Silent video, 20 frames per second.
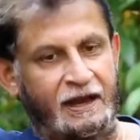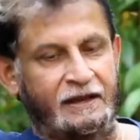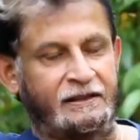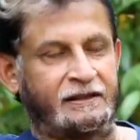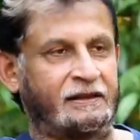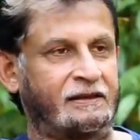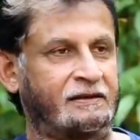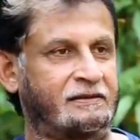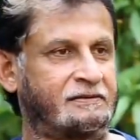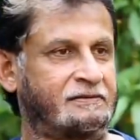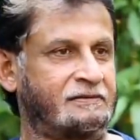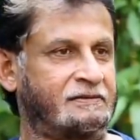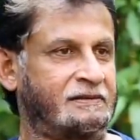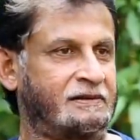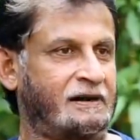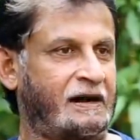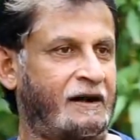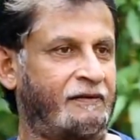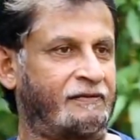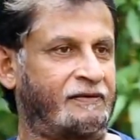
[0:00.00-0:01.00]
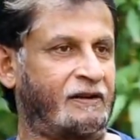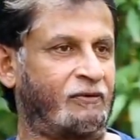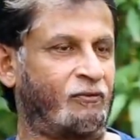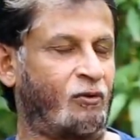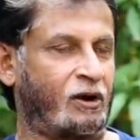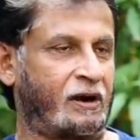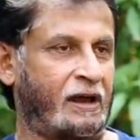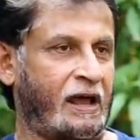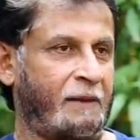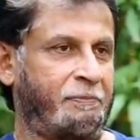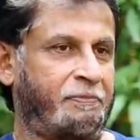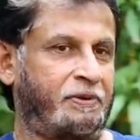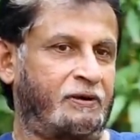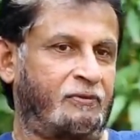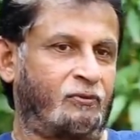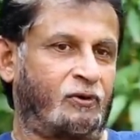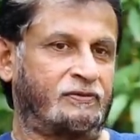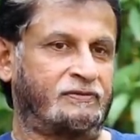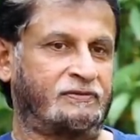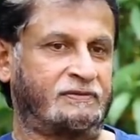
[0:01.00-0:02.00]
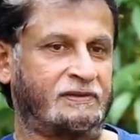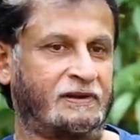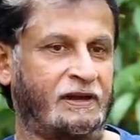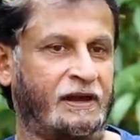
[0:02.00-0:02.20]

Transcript: I think after what happened was